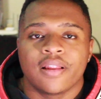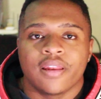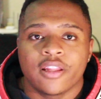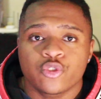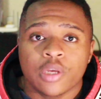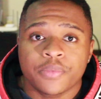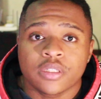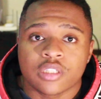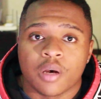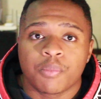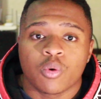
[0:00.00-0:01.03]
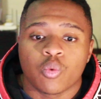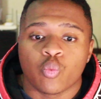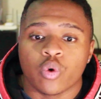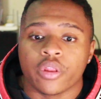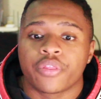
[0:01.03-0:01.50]
Let's wrap things up
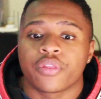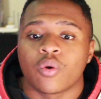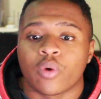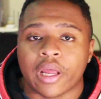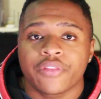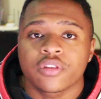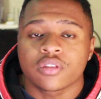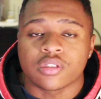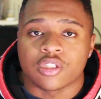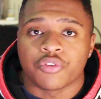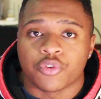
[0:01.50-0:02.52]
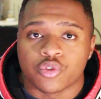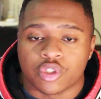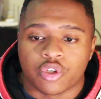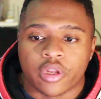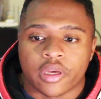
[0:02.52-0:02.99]
with what I think these earphones are good